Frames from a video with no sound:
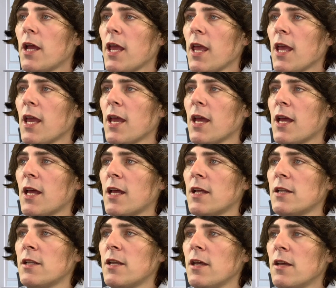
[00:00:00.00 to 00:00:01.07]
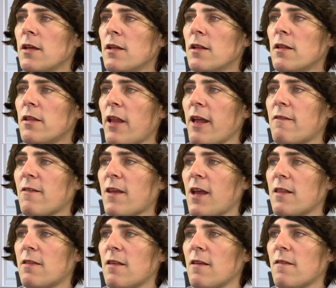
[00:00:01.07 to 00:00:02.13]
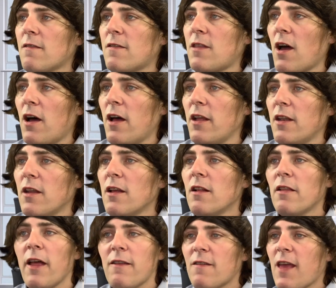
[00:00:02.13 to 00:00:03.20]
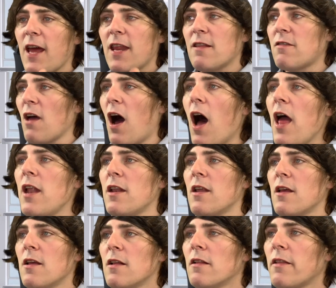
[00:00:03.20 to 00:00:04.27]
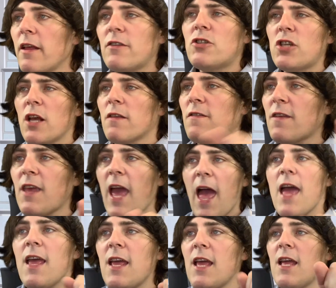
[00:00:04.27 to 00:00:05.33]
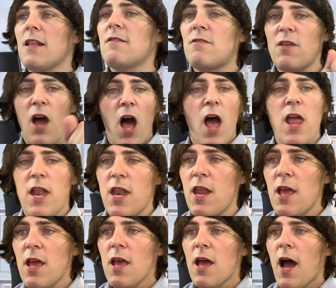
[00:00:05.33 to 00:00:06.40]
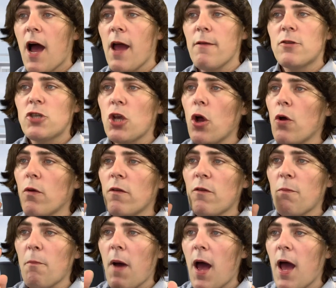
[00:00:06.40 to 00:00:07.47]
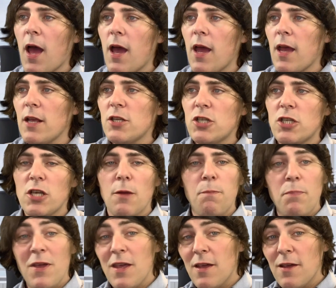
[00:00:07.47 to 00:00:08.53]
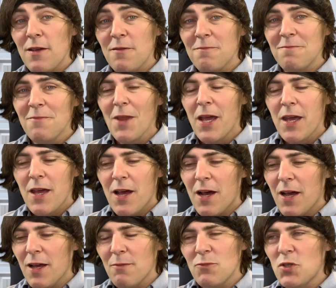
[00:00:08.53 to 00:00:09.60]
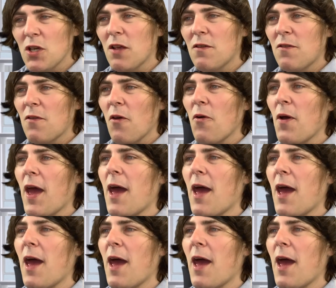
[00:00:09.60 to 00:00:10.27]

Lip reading: and let's get this done. Let's get it done. Let's just get it done. I chose my shipping. I'm just so